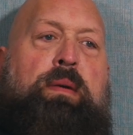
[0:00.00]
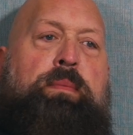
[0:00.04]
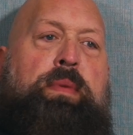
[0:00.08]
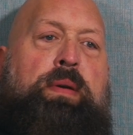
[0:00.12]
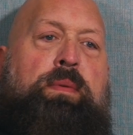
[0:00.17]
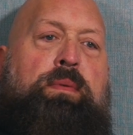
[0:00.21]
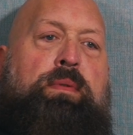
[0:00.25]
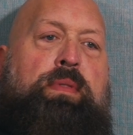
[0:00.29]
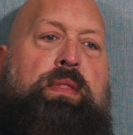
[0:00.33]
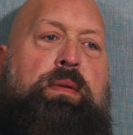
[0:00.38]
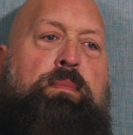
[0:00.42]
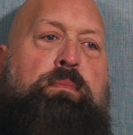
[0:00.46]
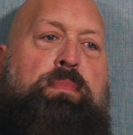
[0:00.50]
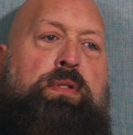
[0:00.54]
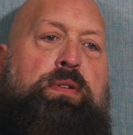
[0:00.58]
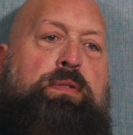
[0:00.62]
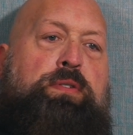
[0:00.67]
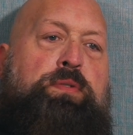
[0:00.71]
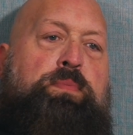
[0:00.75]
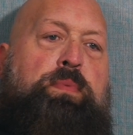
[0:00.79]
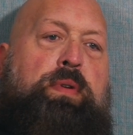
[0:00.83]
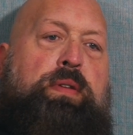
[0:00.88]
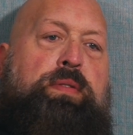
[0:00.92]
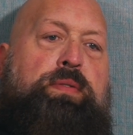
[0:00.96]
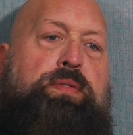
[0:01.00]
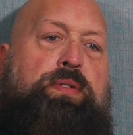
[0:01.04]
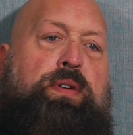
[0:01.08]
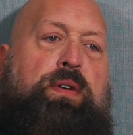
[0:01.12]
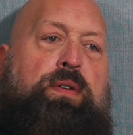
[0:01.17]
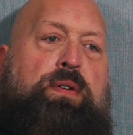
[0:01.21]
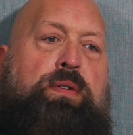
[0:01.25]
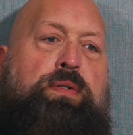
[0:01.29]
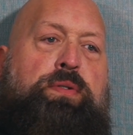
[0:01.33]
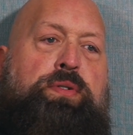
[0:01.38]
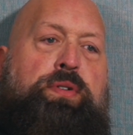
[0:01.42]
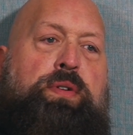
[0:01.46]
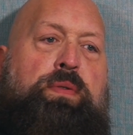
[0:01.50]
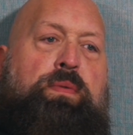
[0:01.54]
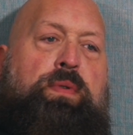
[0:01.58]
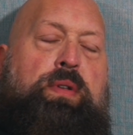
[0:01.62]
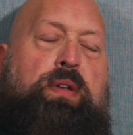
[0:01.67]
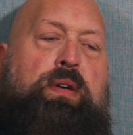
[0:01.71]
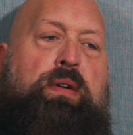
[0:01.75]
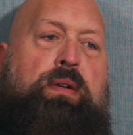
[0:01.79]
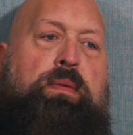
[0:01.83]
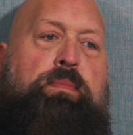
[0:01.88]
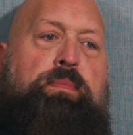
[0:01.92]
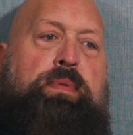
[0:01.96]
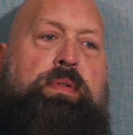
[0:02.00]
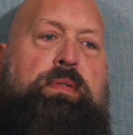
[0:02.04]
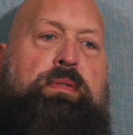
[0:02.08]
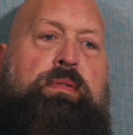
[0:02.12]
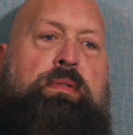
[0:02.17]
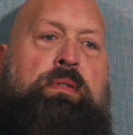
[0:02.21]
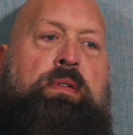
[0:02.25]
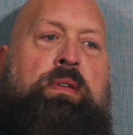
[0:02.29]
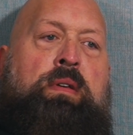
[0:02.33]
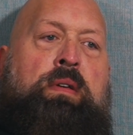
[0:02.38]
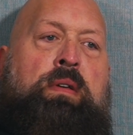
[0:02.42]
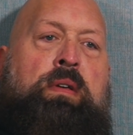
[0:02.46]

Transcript: I mean, with the Blues Brothers cars showing up and,